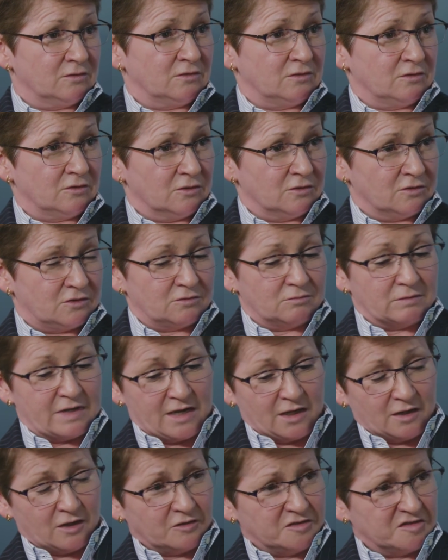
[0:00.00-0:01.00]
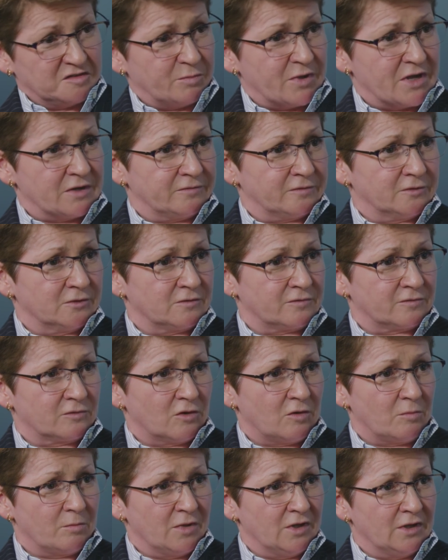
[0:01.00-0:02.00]
that airlines benefit
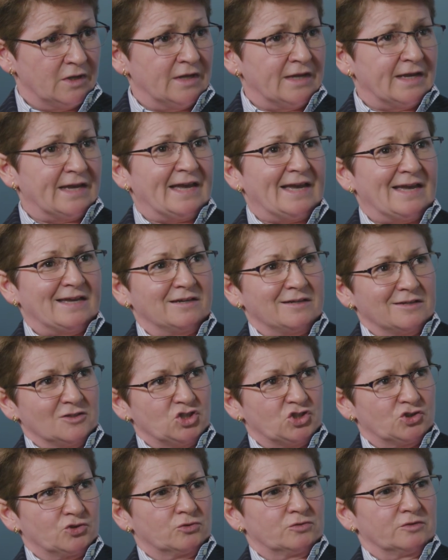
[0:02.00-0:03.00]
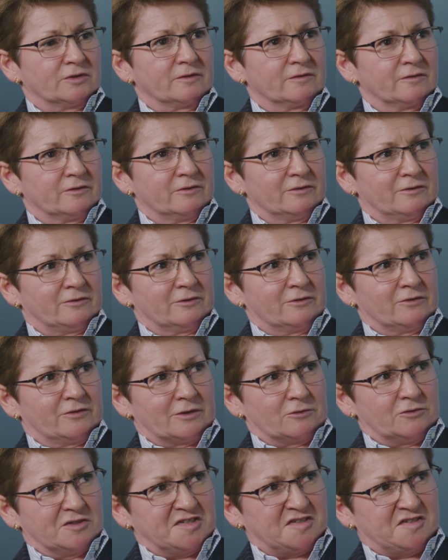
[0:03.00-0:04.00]
from and ensuring that
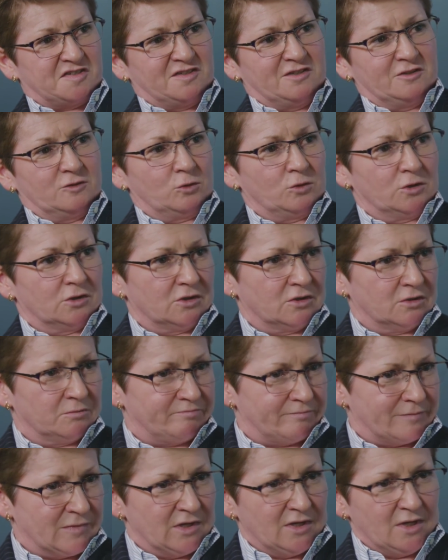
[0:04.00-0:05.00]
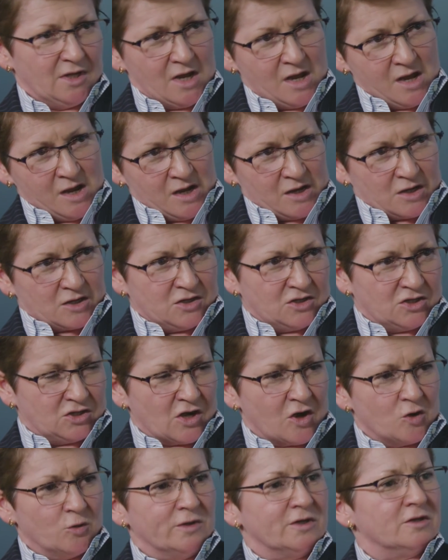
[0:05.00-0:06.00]
there is still a
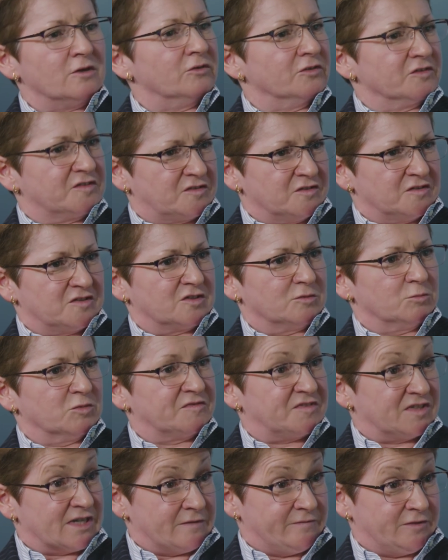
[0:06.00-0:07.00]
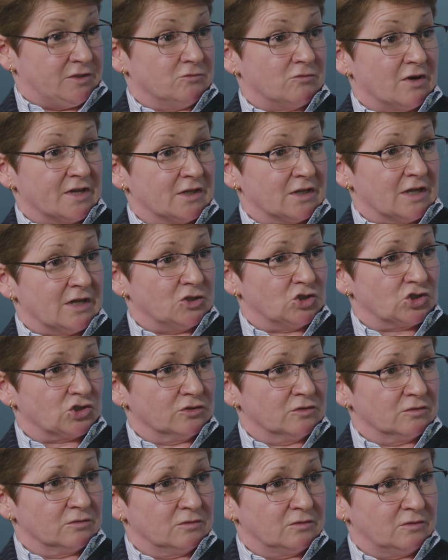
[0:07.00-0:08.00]
coherent system of safety
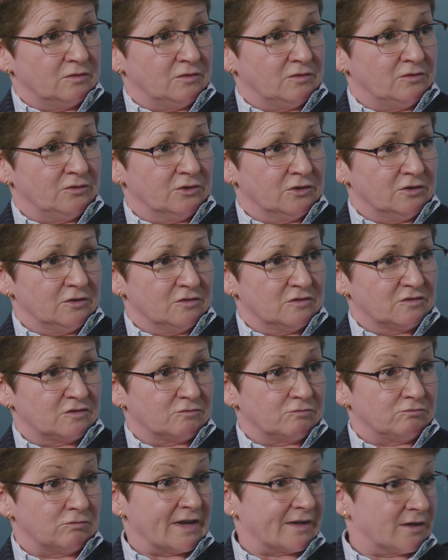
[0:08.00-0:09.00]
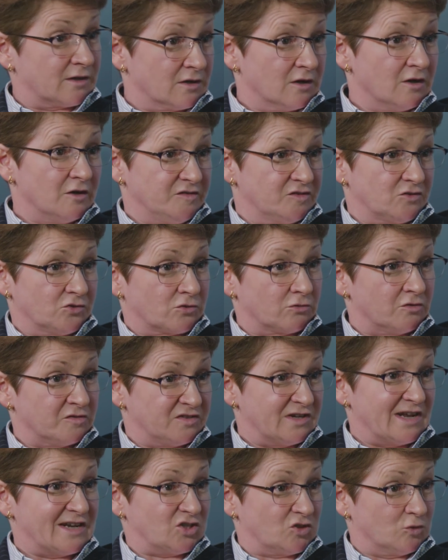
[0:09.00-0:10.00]
regulation that is recognised
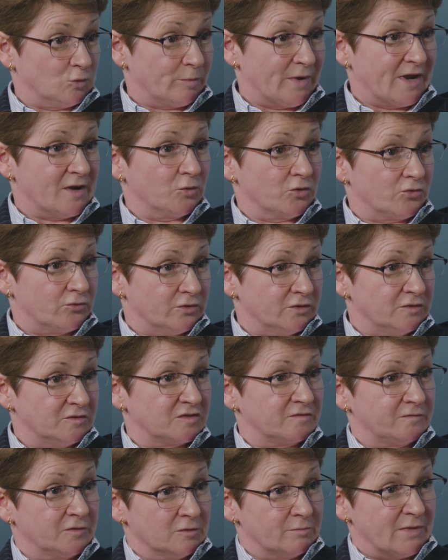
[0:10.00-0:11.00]
across national boundaries for the